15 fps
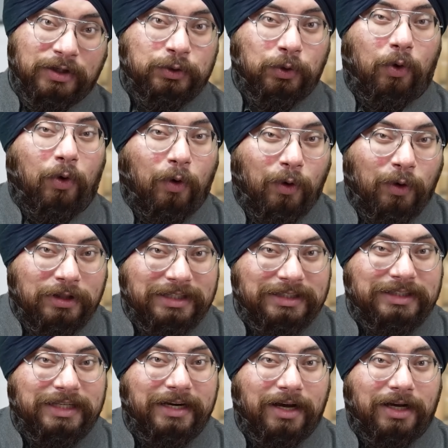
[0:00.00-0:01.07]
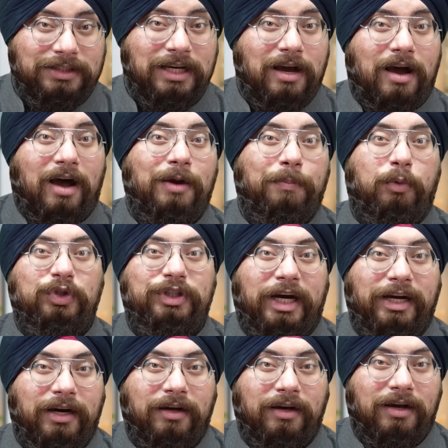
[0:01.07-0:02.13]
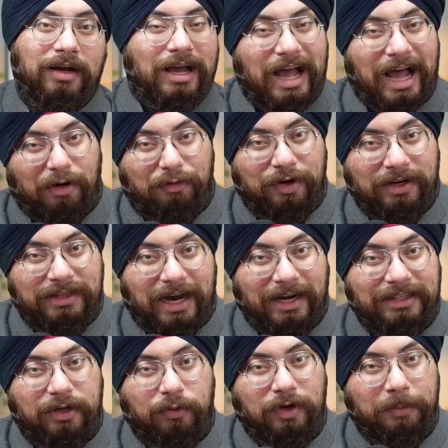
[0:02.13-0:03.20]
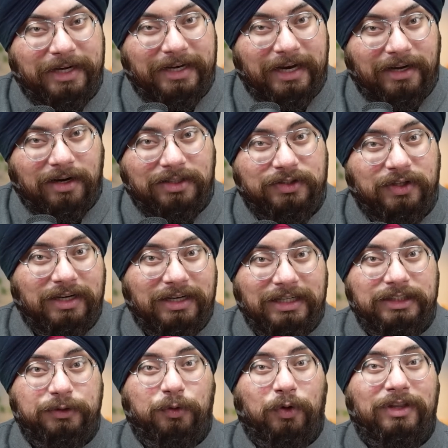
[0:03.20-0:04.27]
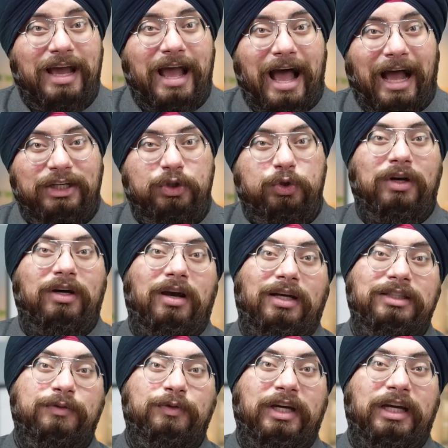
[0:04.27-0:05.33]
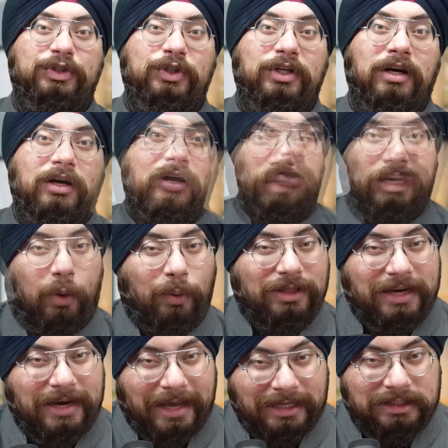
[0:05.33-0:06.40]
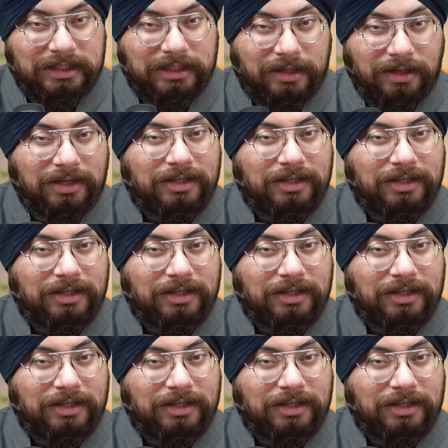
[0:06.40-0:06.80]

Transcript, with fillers: So all these datas are projected. After that, there will be datas released for the actual classification. Now in the next year,